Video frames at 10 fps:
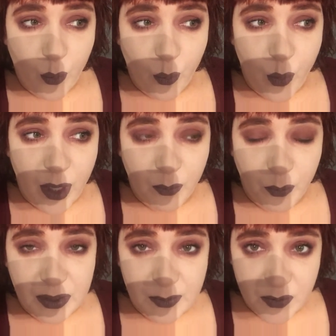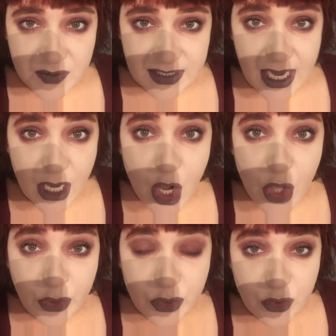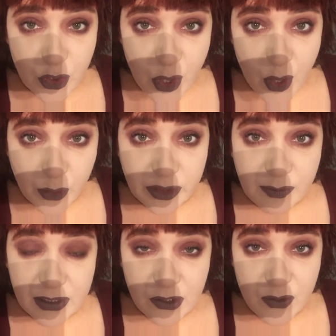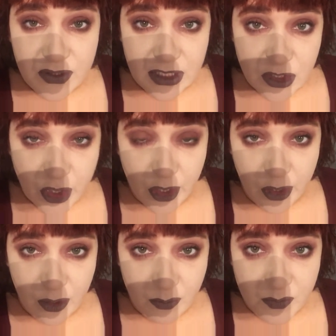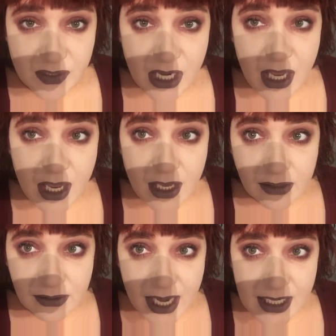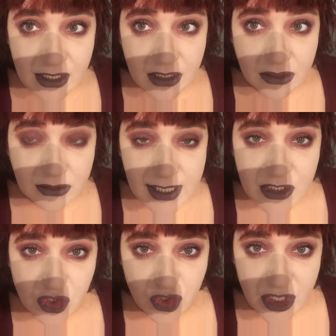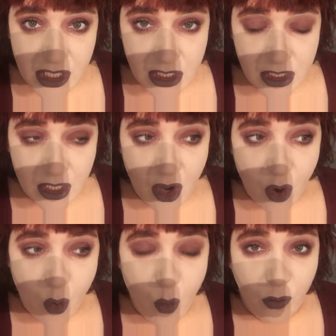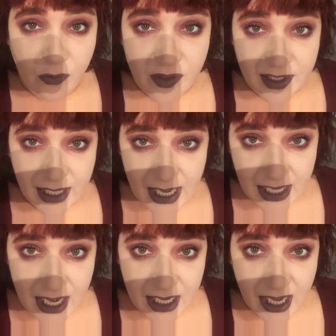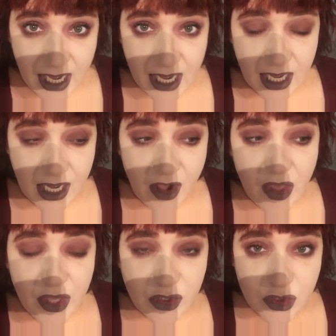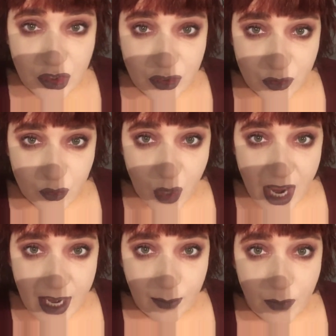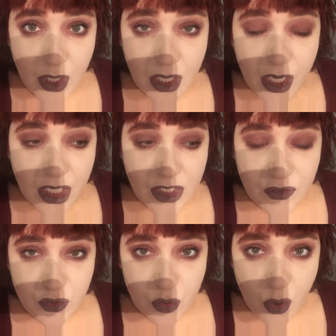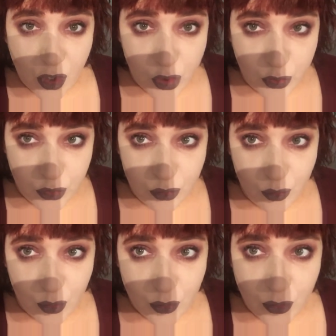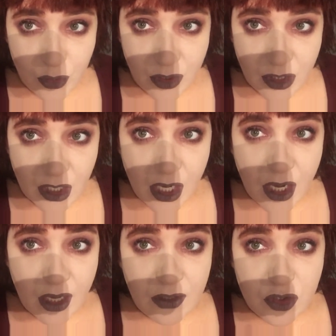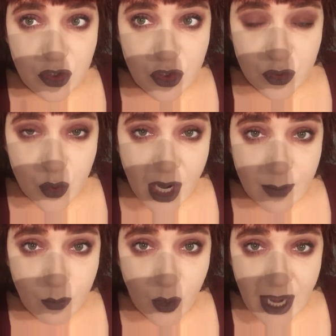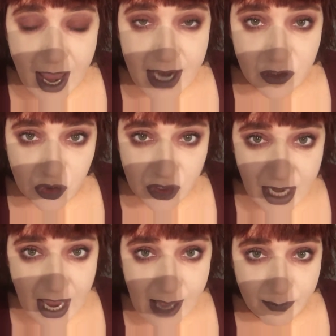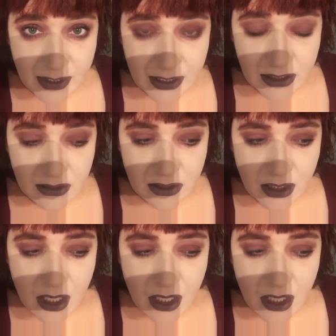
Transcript: where people say you should only be using terms like lynching or the KKK to describe historical truth, to describe what actually happened.